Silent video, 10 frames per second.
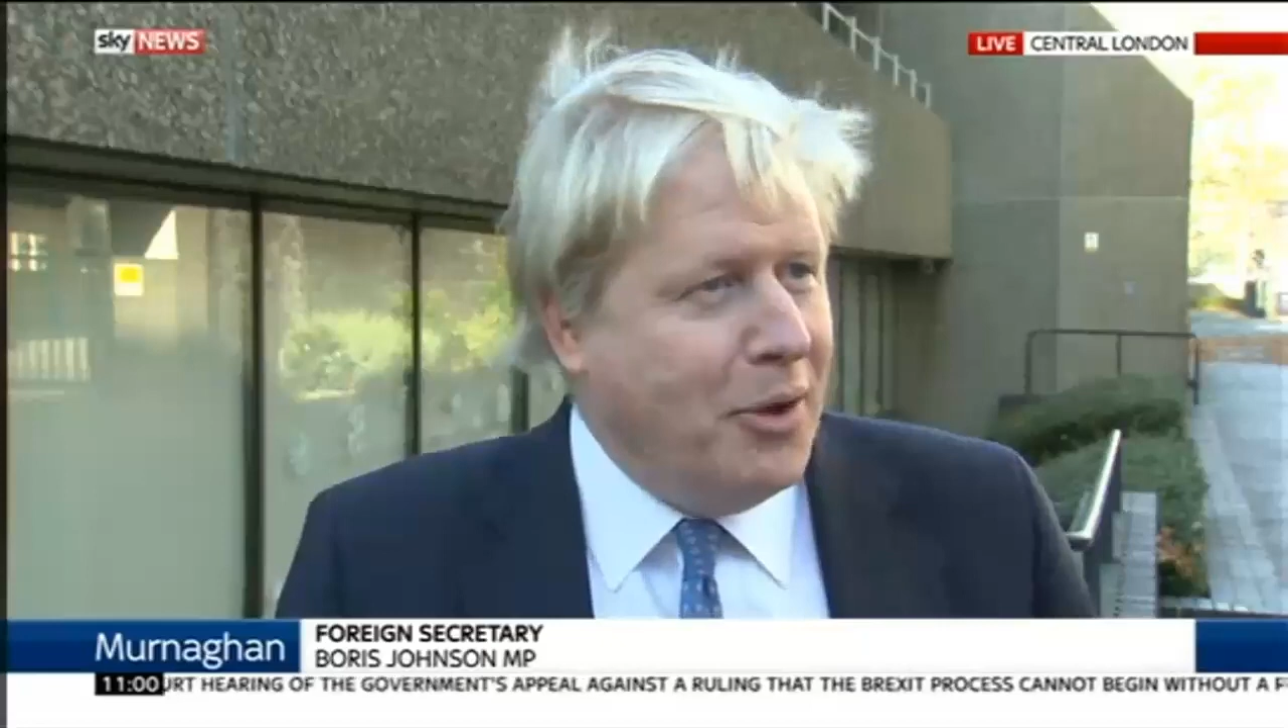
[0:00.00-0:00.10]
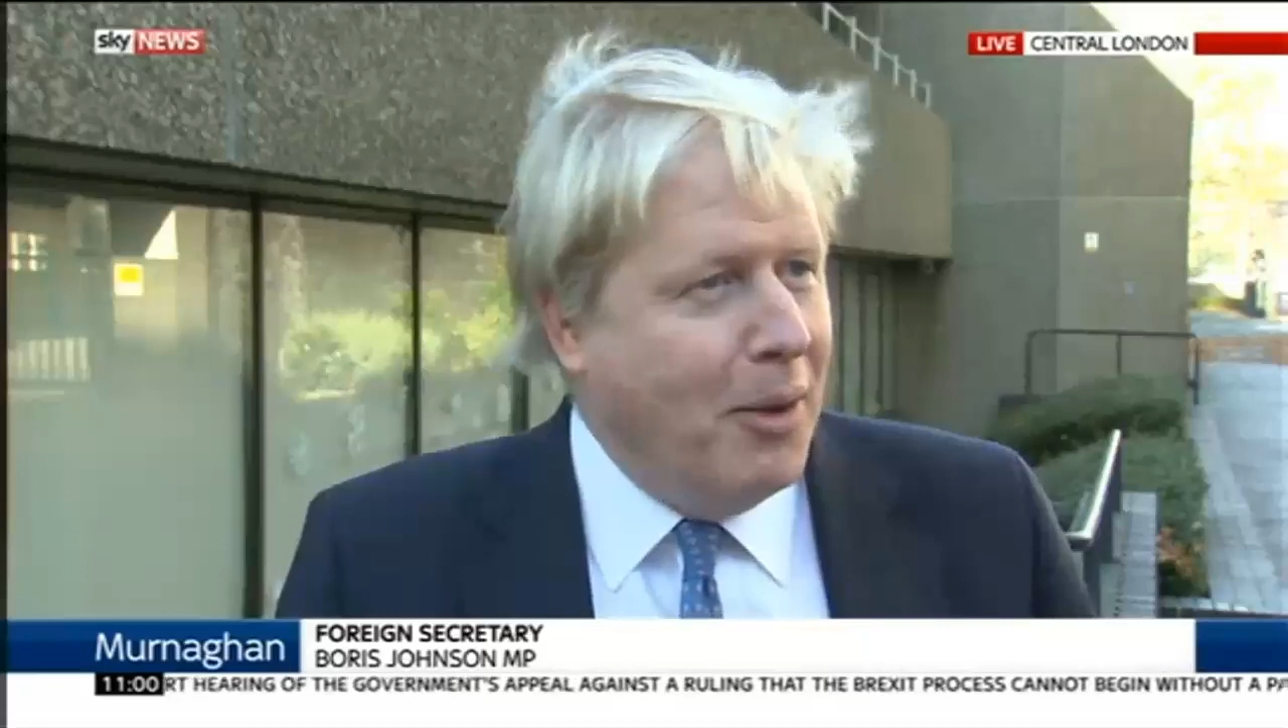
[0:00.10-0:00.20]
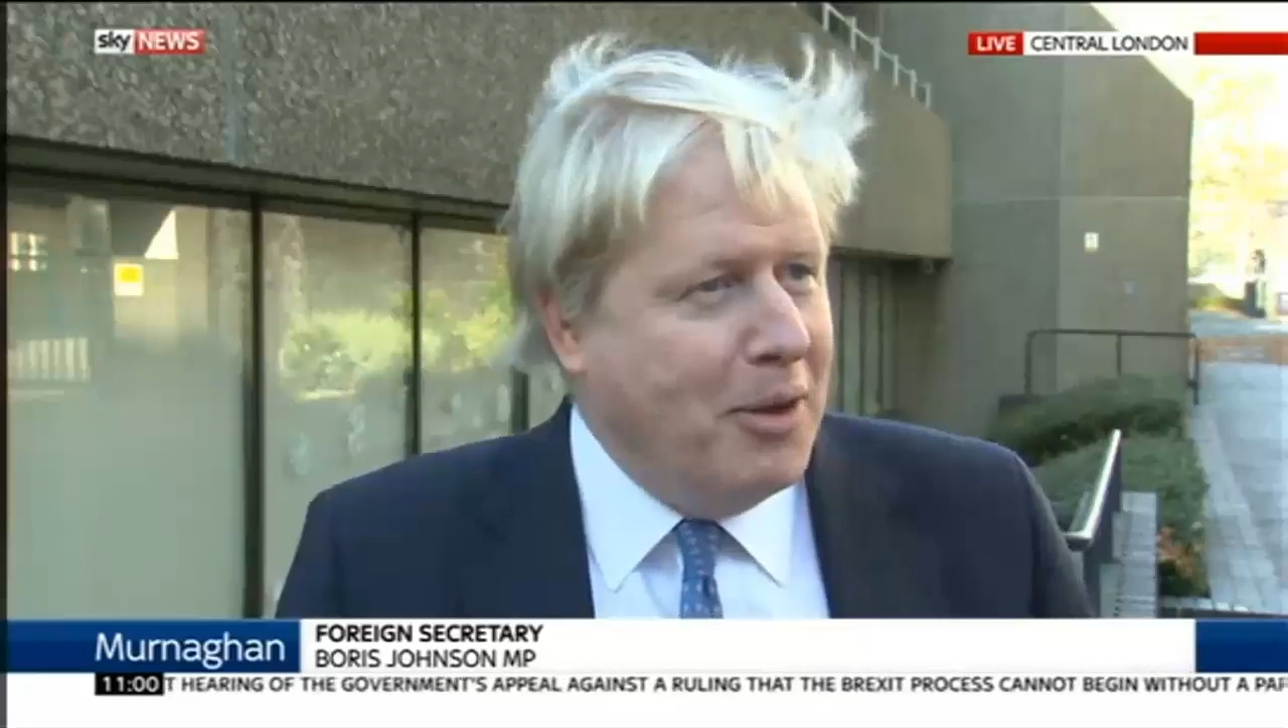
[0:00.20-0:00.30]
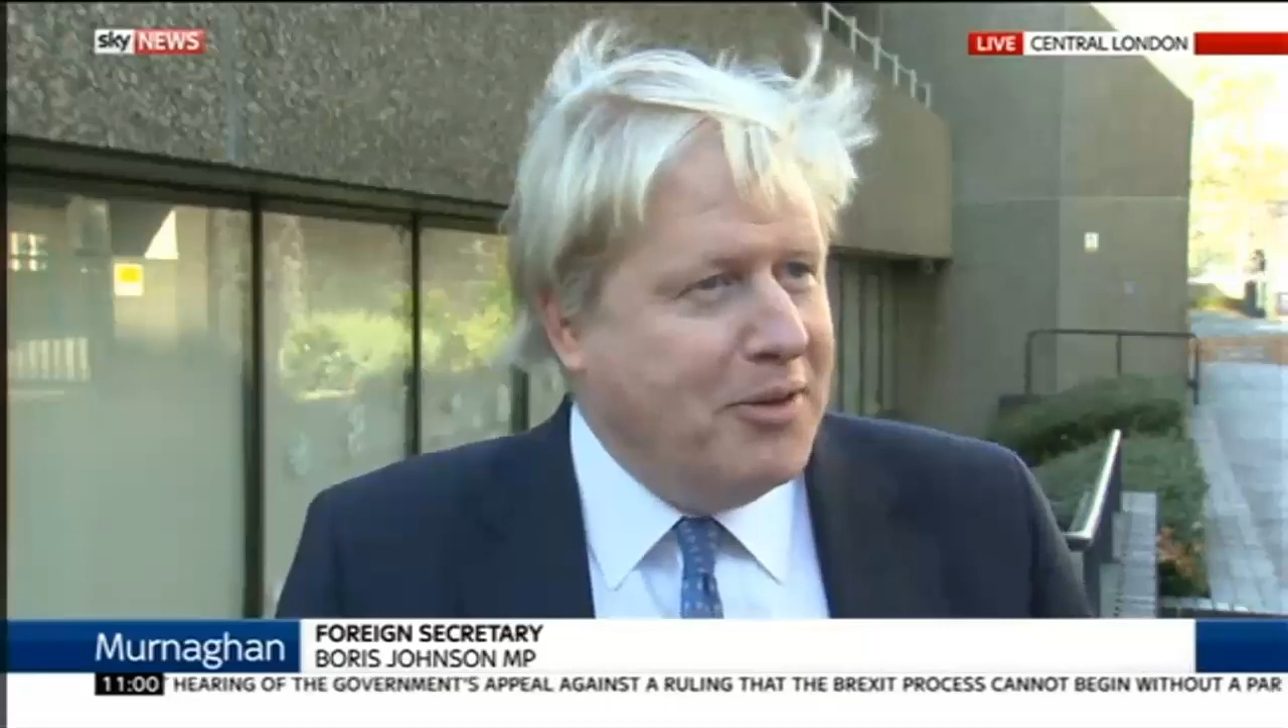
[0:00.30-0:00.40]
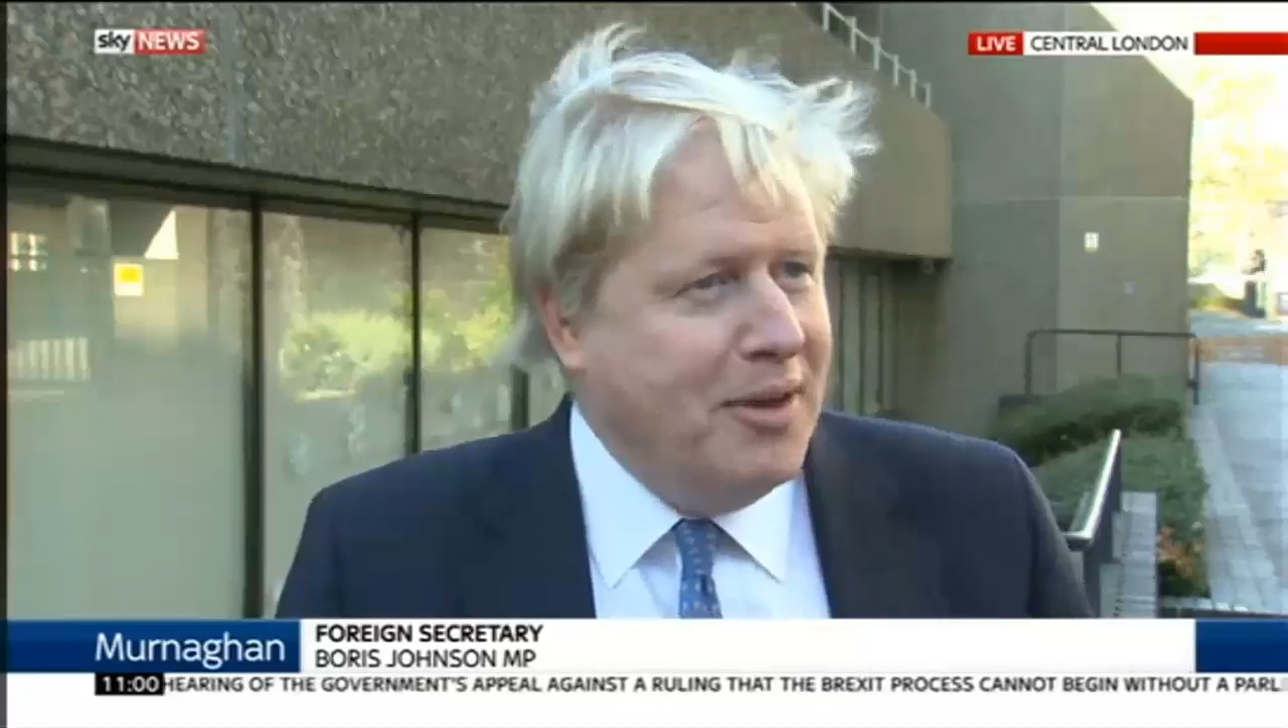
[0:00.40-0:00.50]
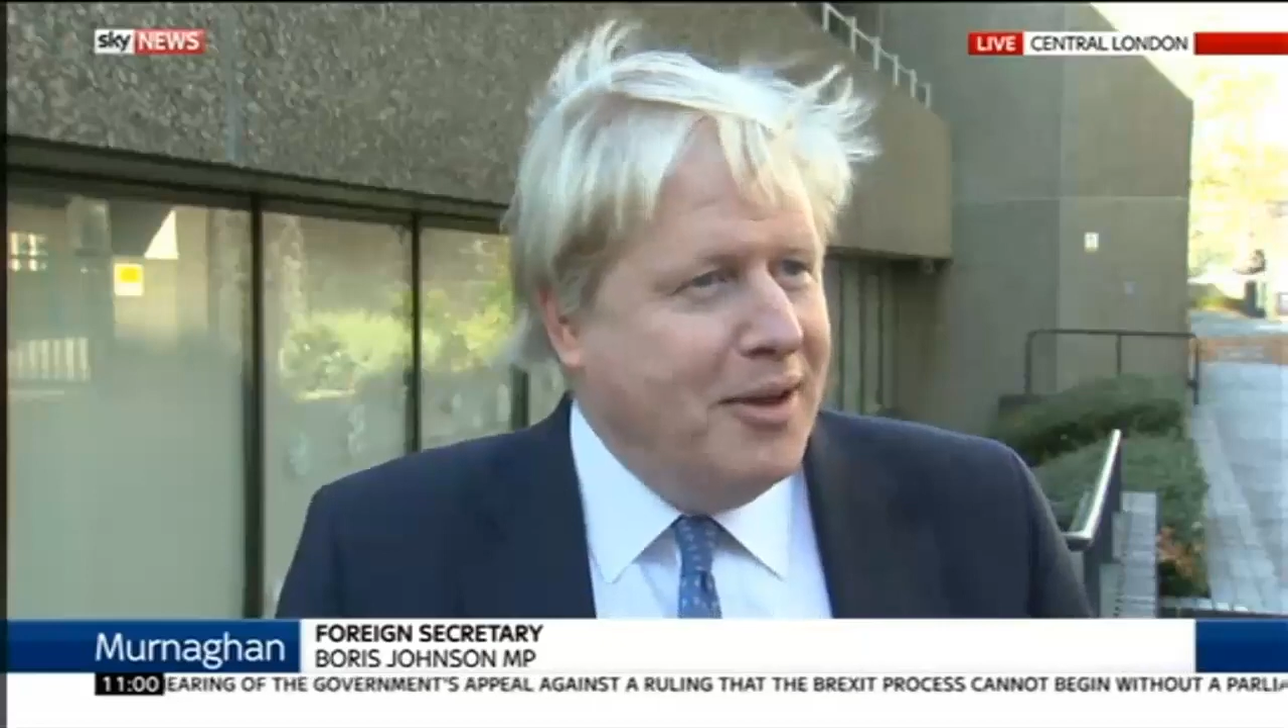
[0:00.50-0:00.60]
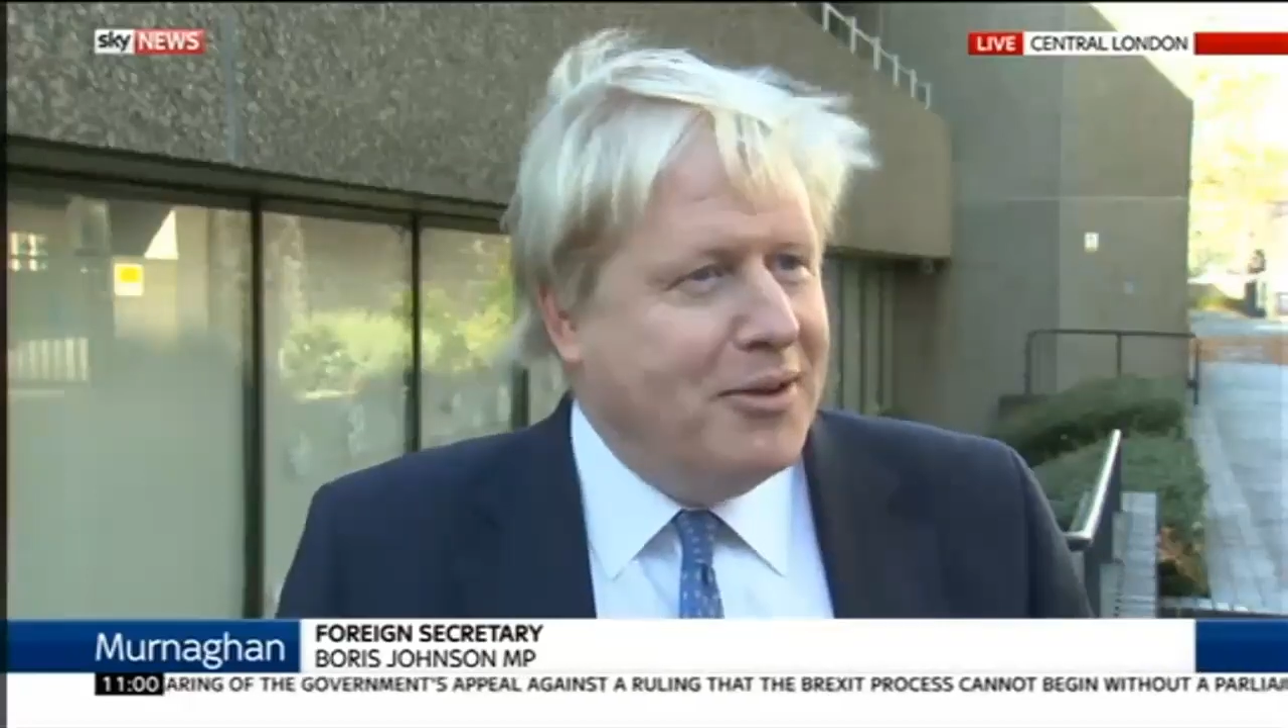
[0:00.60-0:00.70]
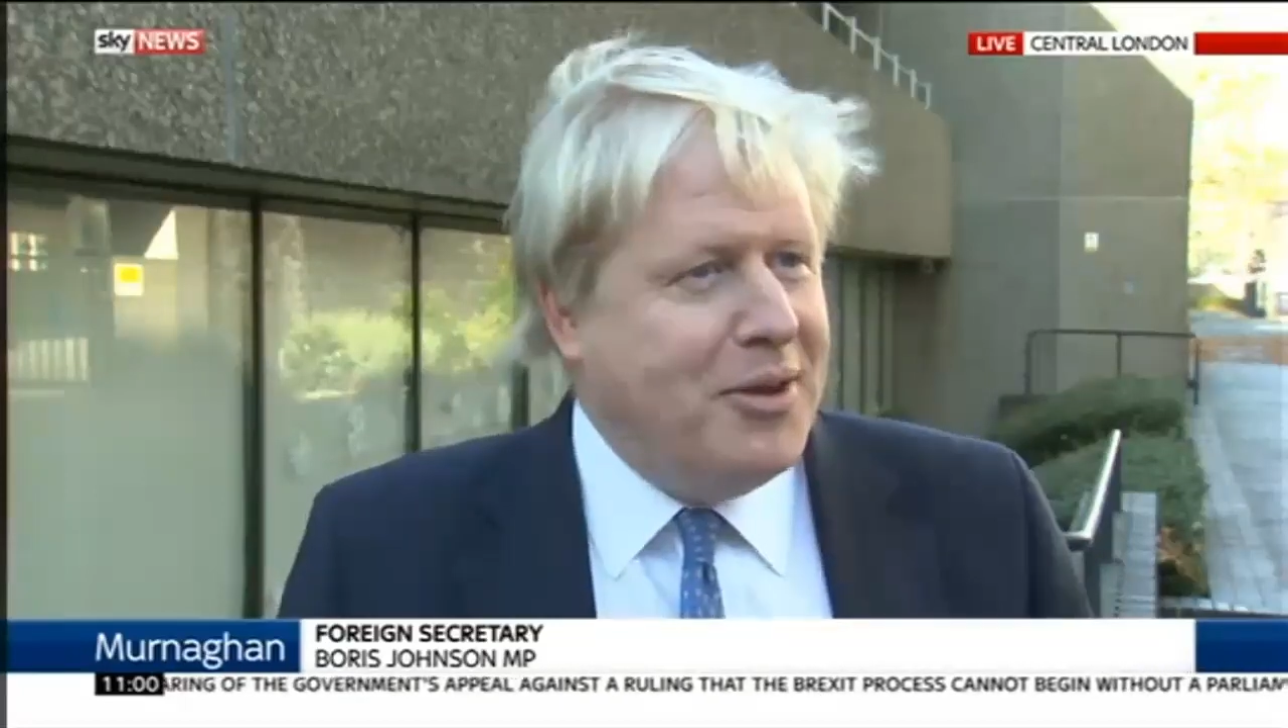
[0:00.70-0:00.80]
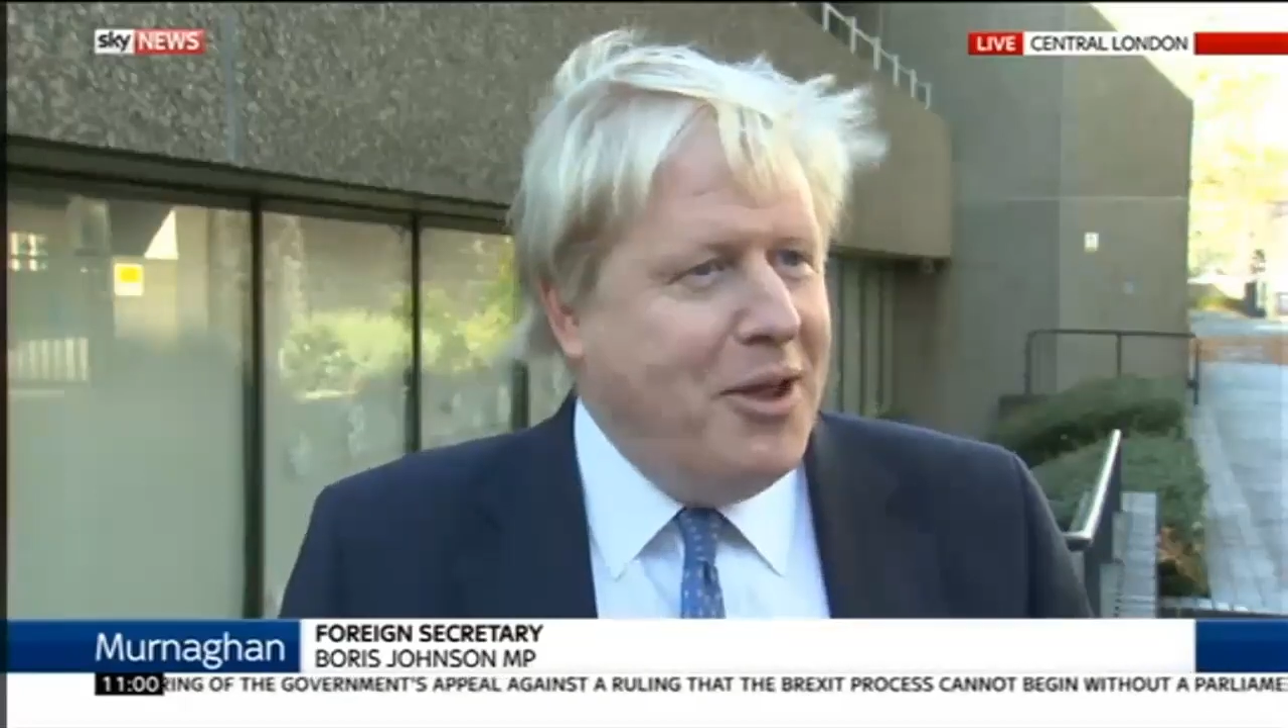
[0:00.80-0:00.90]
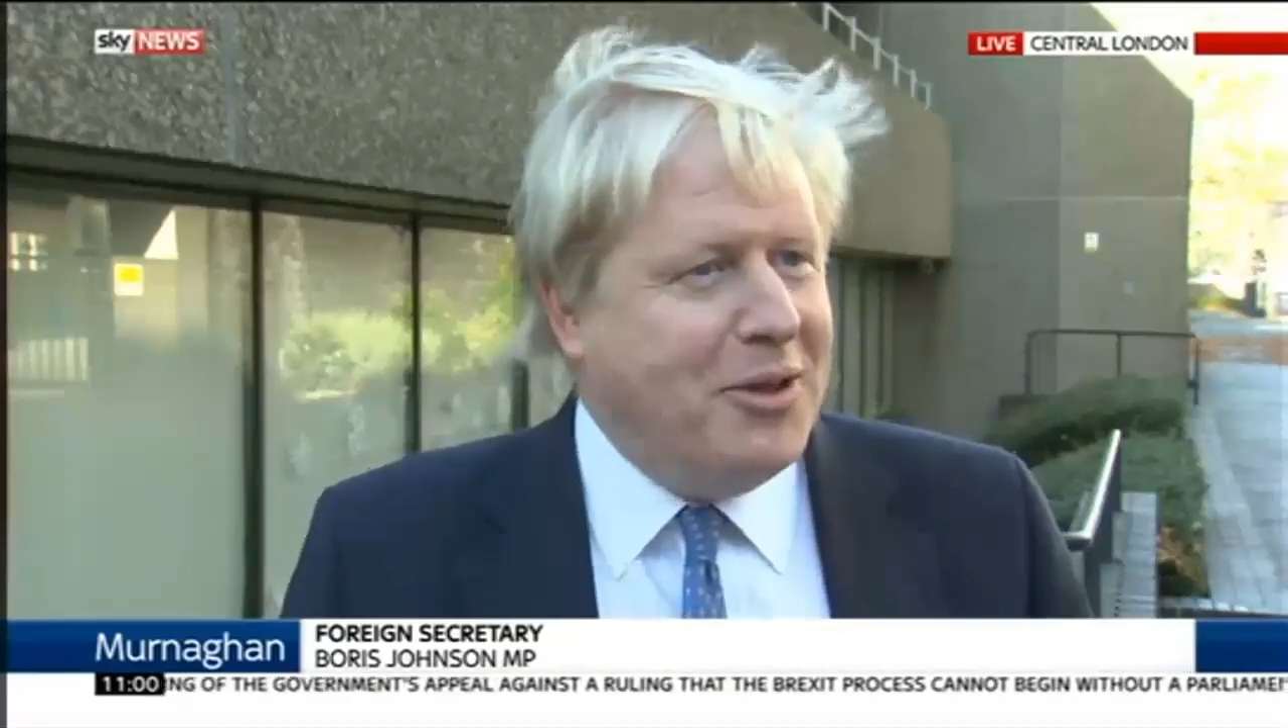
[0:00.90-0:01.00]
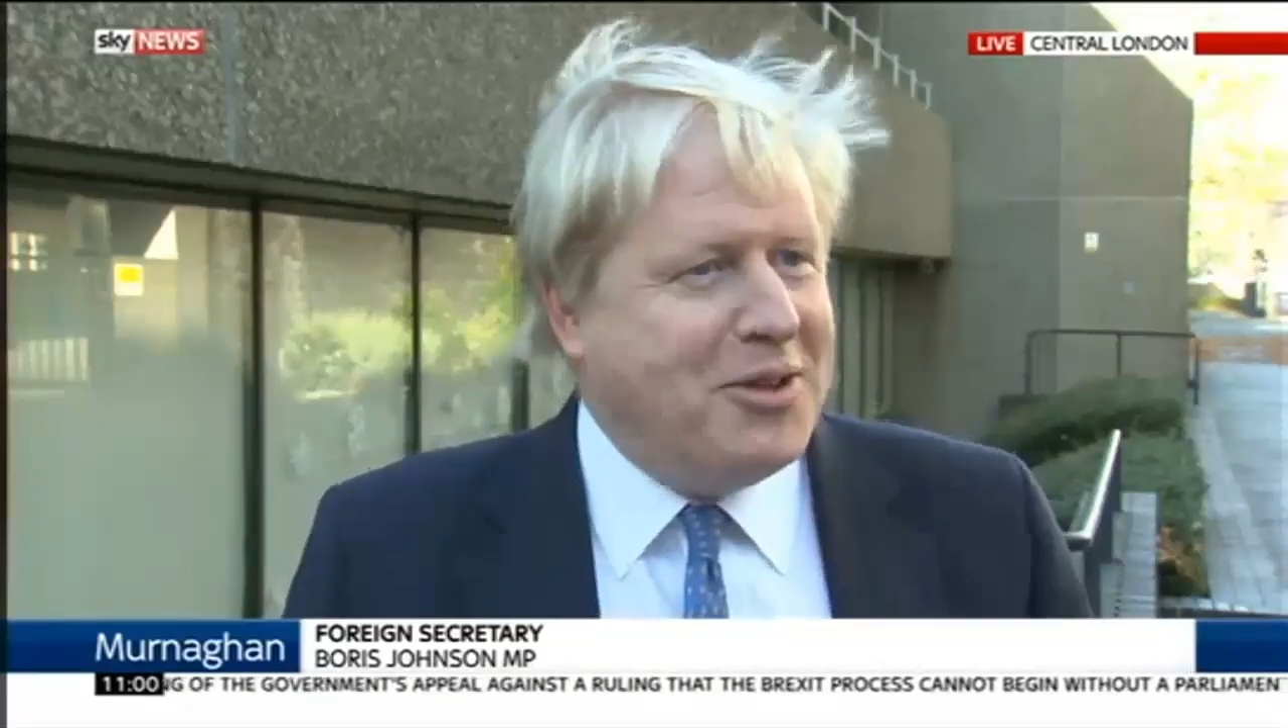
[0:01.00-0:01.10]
Dermot, so,